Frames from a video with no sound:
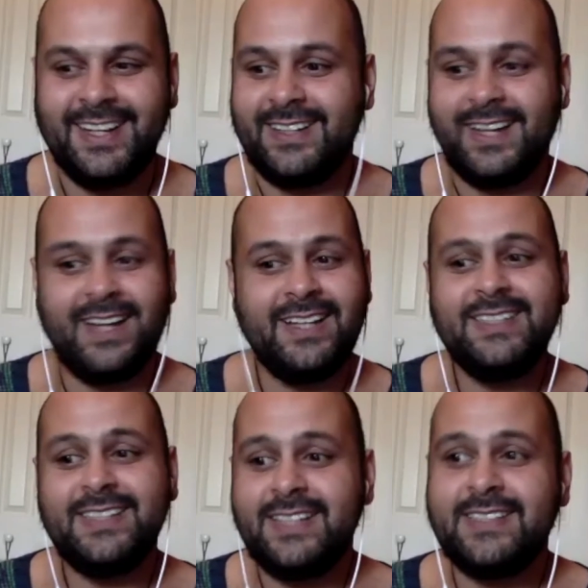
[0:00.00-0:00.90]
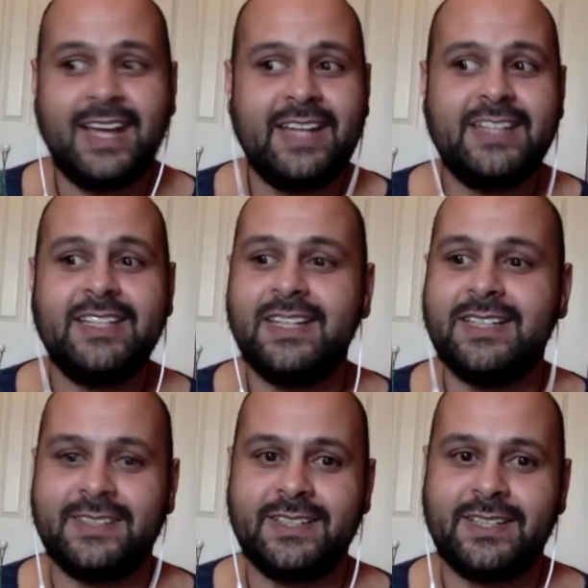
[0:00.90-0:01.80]
it's getting
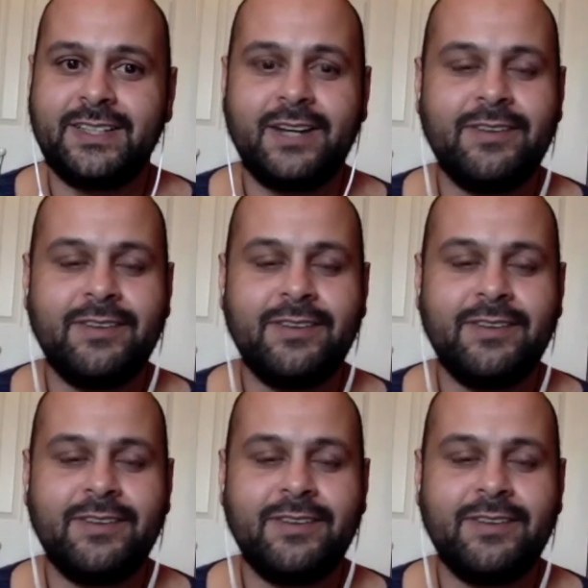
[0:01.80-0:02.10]
easier now.